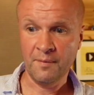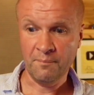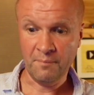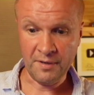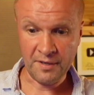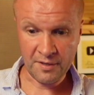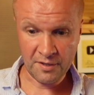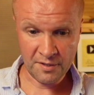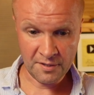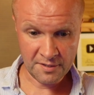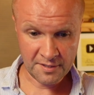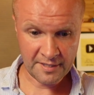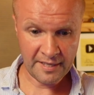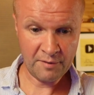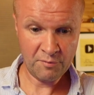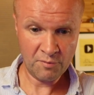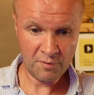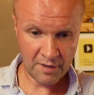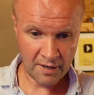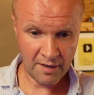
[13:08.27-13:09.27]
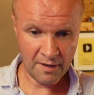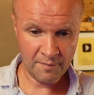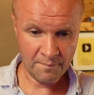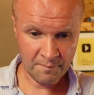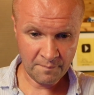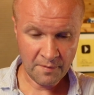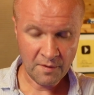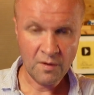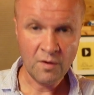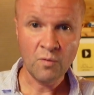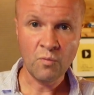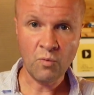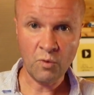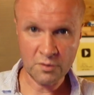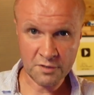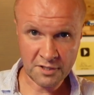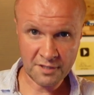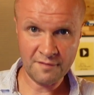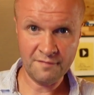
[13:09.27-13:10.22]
because they will come, watch